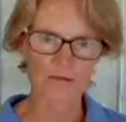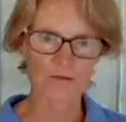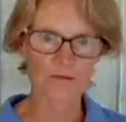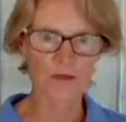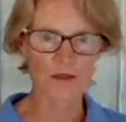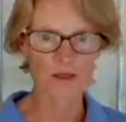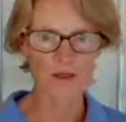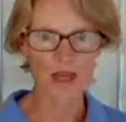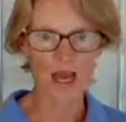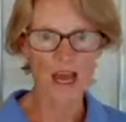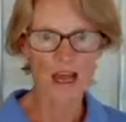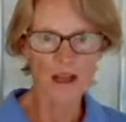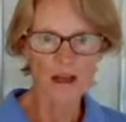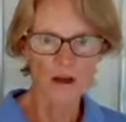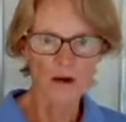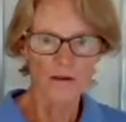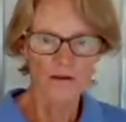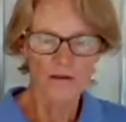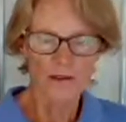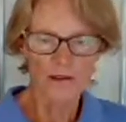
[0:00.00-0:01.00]
But that
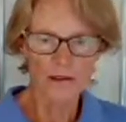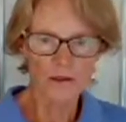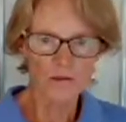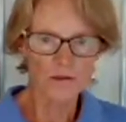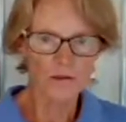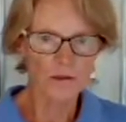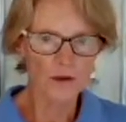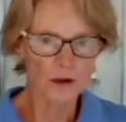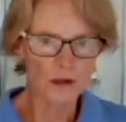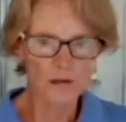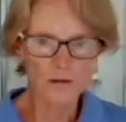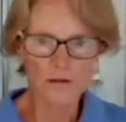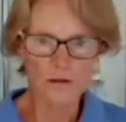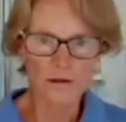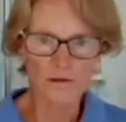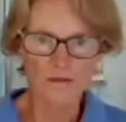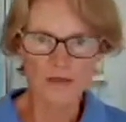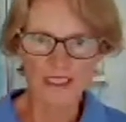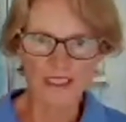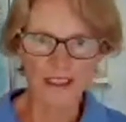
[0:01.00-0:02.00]
those first
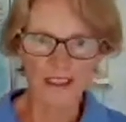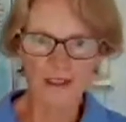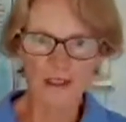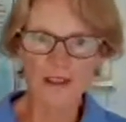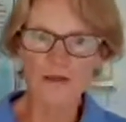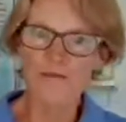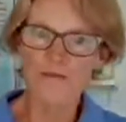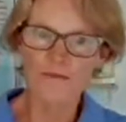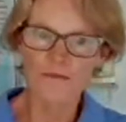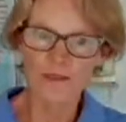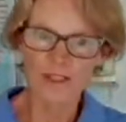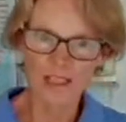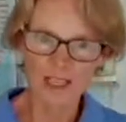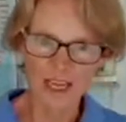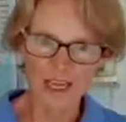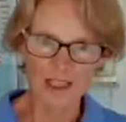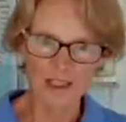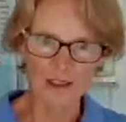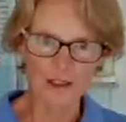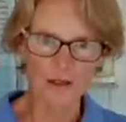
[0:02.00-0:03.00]
few minutes,
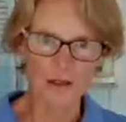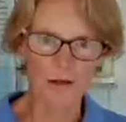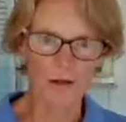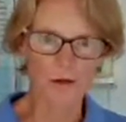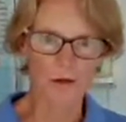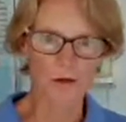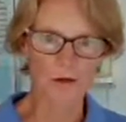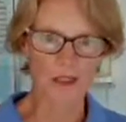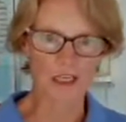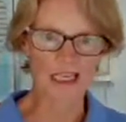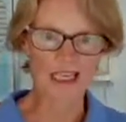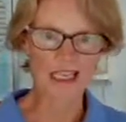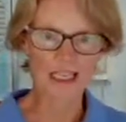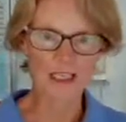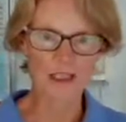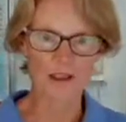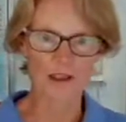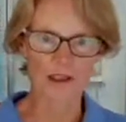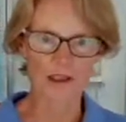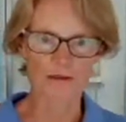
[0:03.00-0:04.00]
yes, the horse
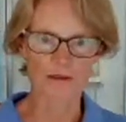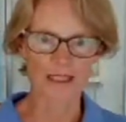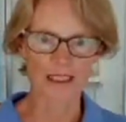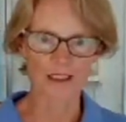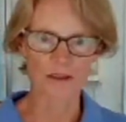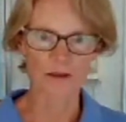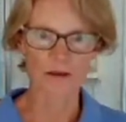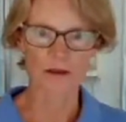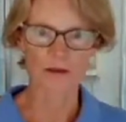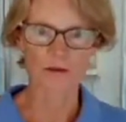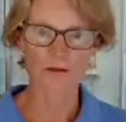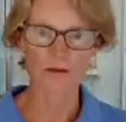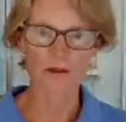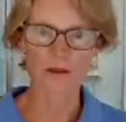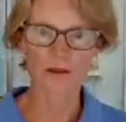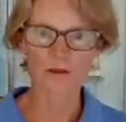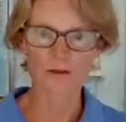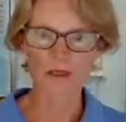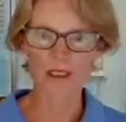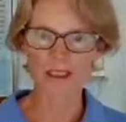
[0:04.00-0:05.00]
is going to be a little
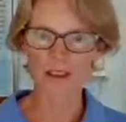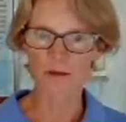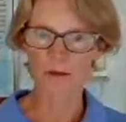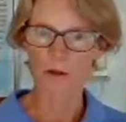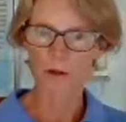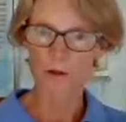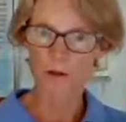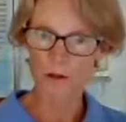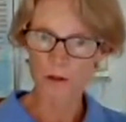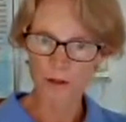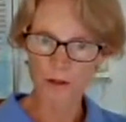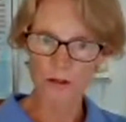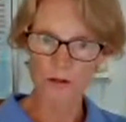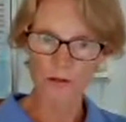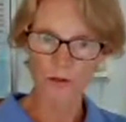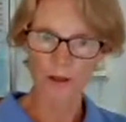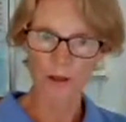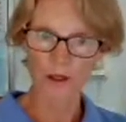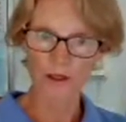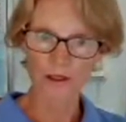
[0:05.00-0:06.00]
confused because what used to
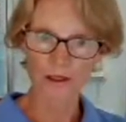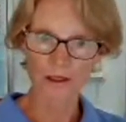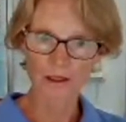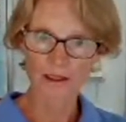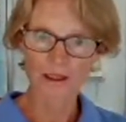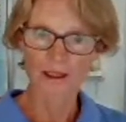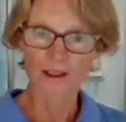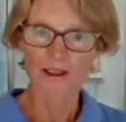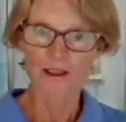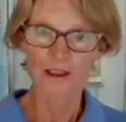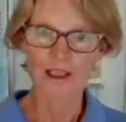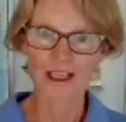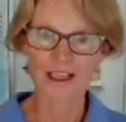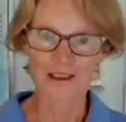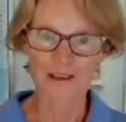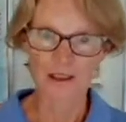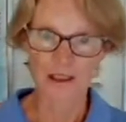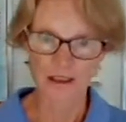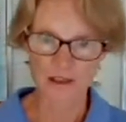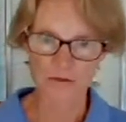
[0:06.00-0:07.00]
work
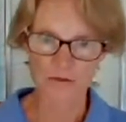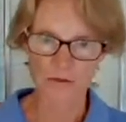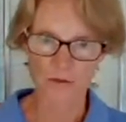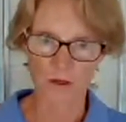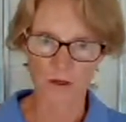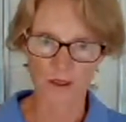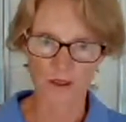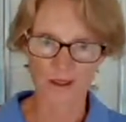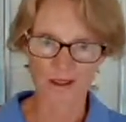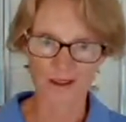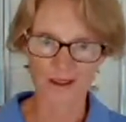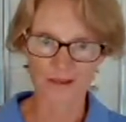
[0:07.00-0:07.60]
now doesn't work.